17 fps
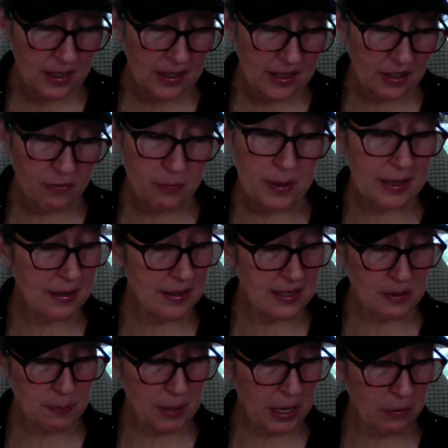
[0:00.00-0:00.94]
give me
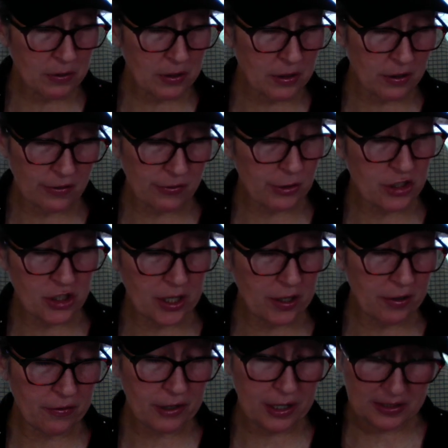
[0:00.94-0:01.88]
this mountain of which
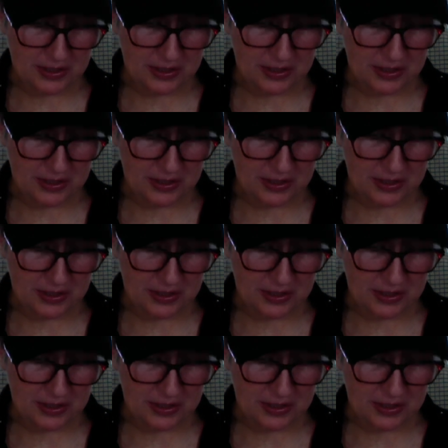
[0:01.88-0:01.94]
Yehovah